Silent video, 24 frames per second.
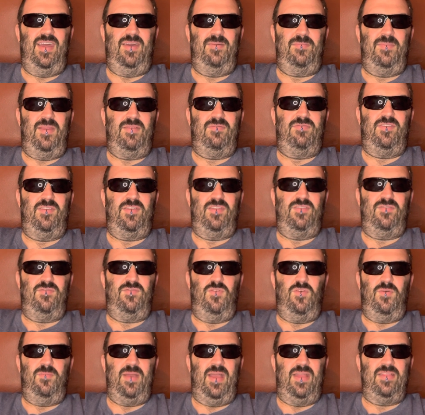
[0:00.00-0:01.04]
make fun of the
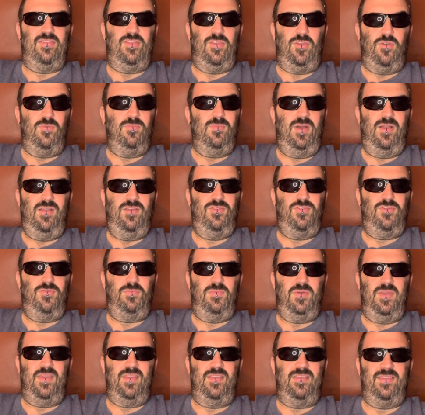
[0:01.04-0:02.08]
format too much
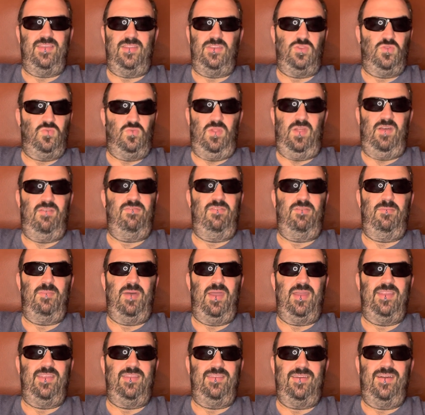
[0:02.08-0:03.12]
because I do love the
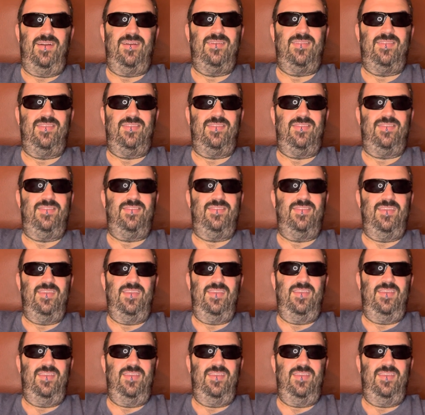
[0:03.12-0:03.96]
Mighty Ducks.